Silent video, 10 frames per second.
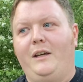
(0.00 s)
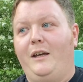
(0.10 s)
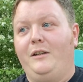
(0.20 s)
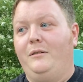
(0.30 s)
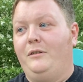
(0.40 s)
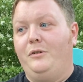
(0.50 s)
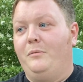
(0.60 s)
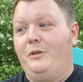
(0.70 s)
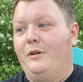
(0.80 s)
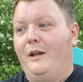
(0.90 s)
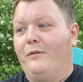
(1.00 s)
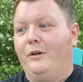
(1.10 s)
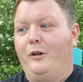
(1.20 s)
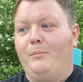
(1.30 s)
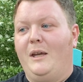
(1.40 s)
And you never
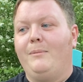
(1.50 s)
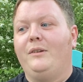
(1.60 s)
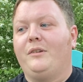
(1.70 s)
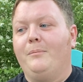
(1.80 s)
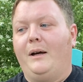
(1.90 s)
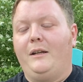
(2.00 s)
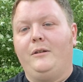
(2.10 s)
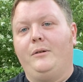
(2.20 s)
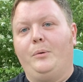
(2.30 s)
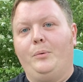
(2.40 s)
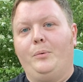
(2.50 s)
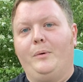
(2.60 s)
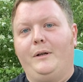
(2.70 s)
know, maybe somebody who